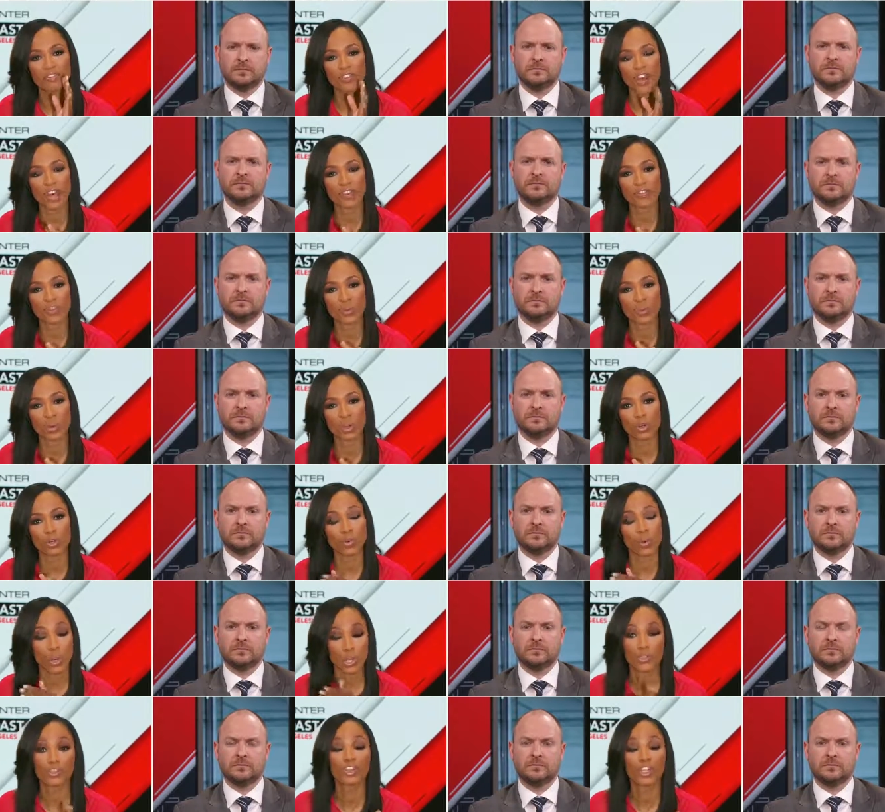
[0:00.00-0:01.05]
Speaker 1: five in a row
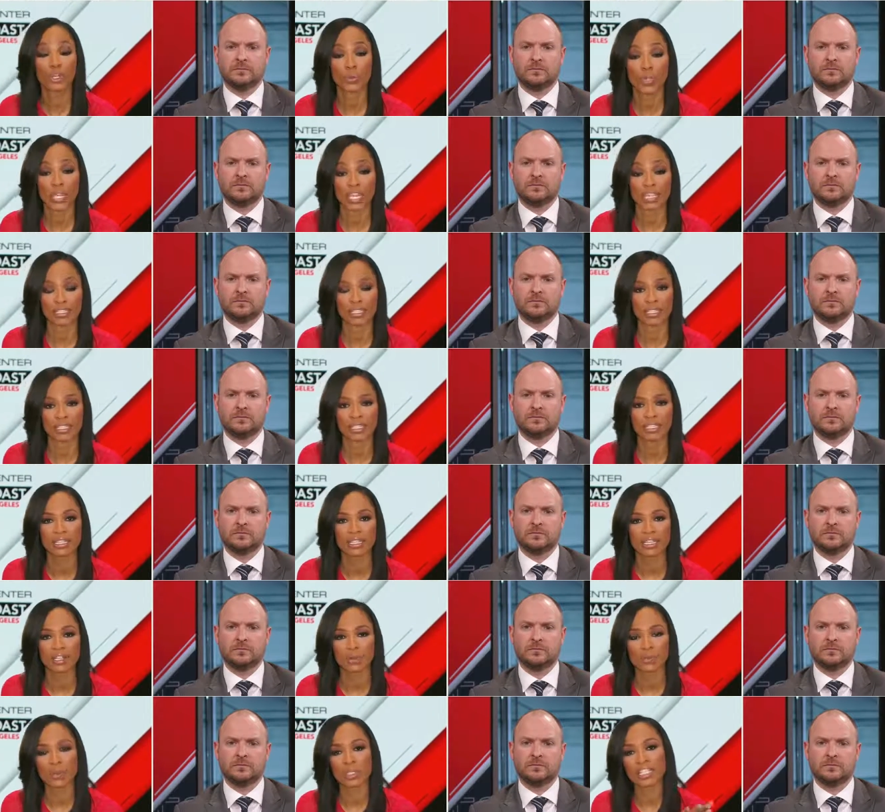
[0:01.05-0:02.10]
with no KD.
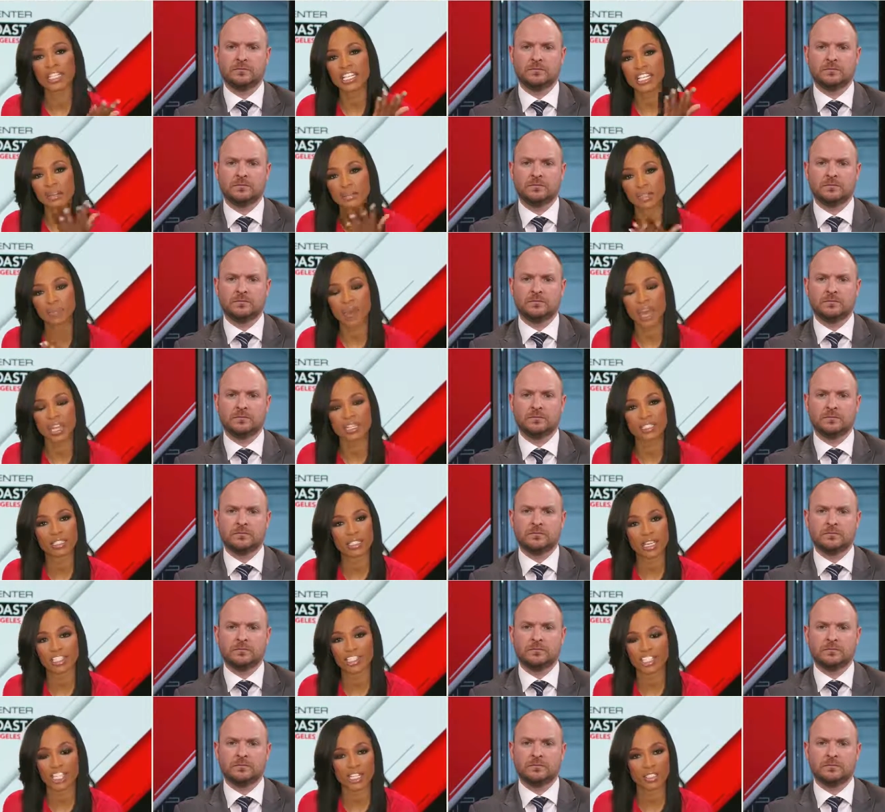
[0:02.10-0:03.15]
When he comes back, does
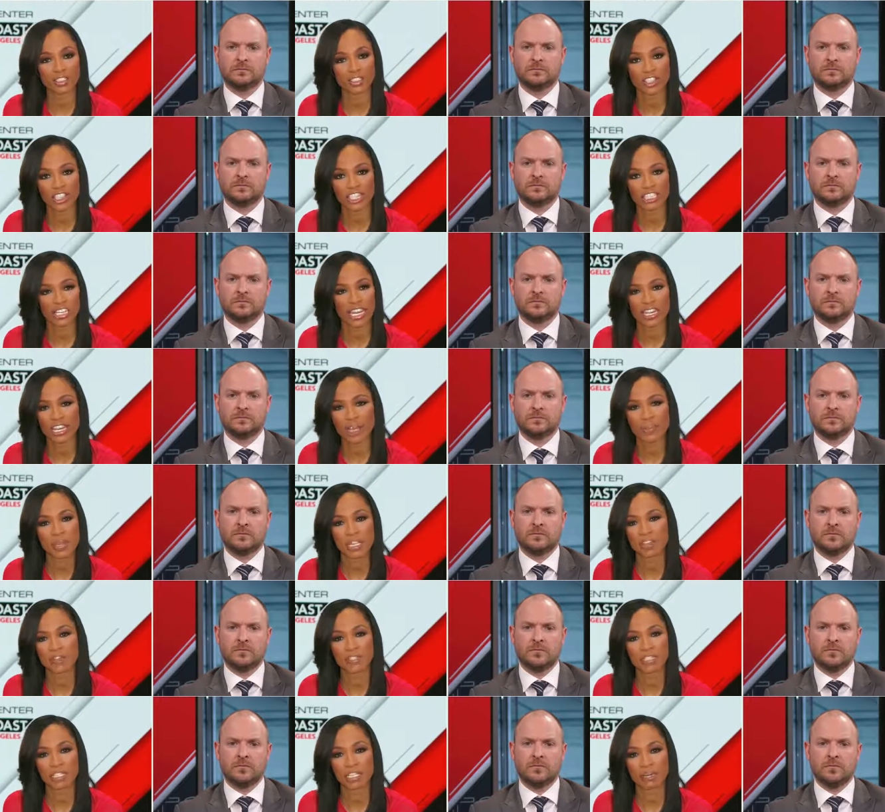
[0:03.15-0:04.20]
that change the dynamic
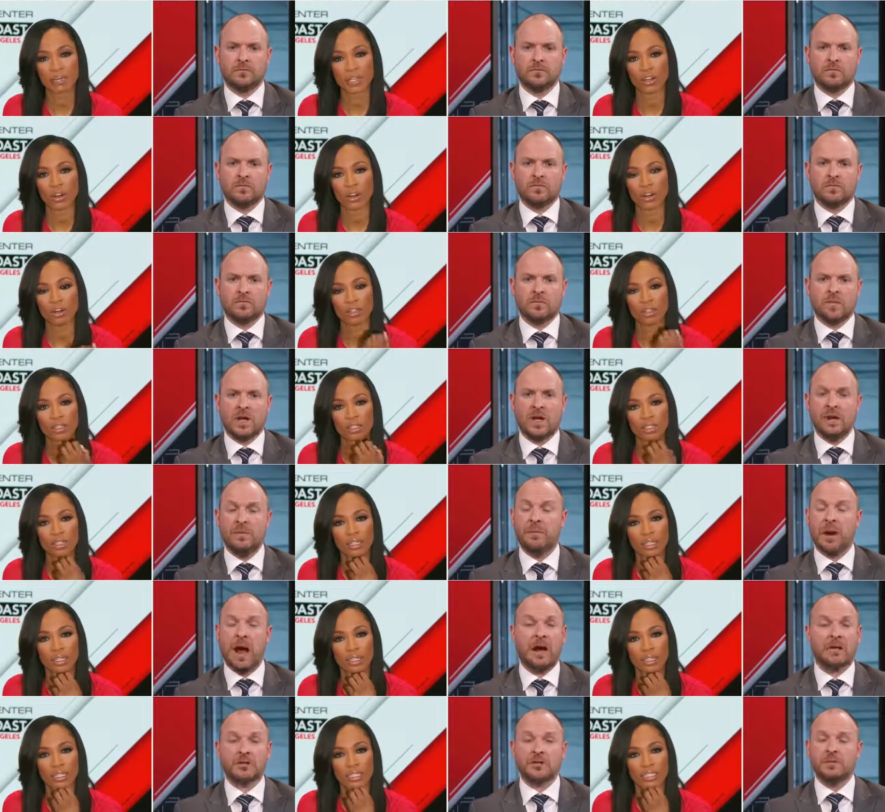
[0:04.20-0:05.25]
of the team at all?
Speaker 2: It
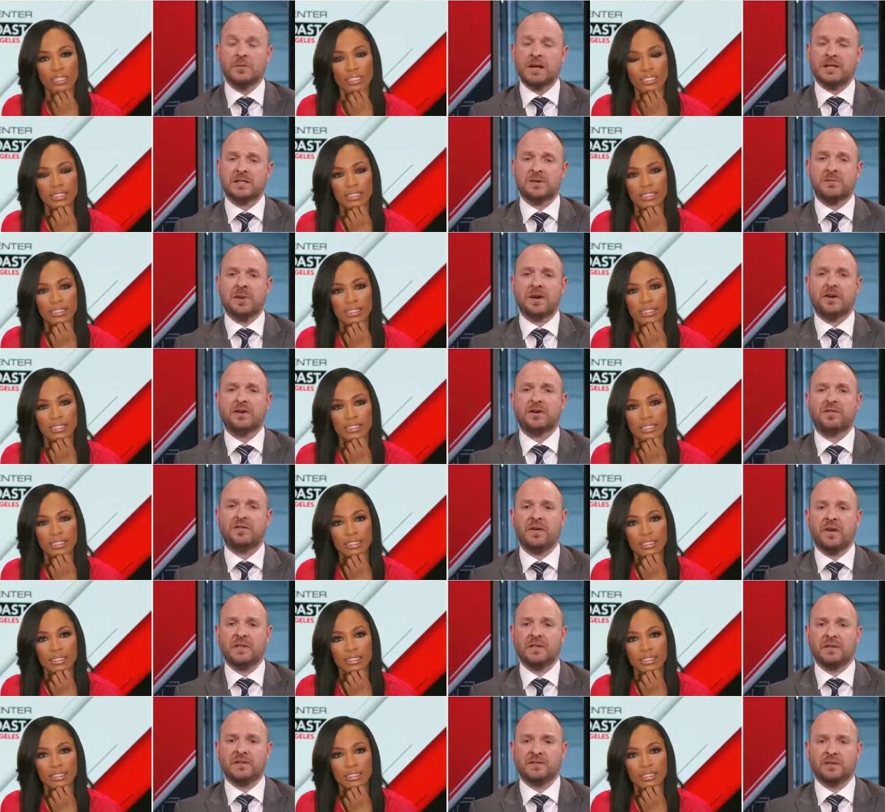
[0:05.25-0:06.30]
actually makes them better
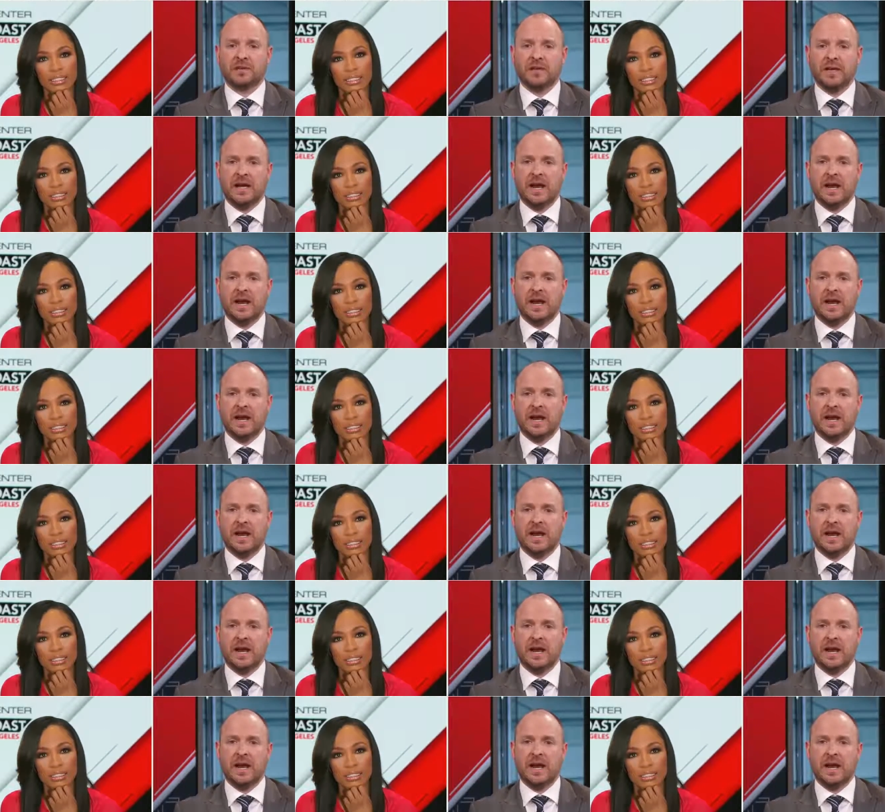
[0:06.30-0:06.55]
defensively.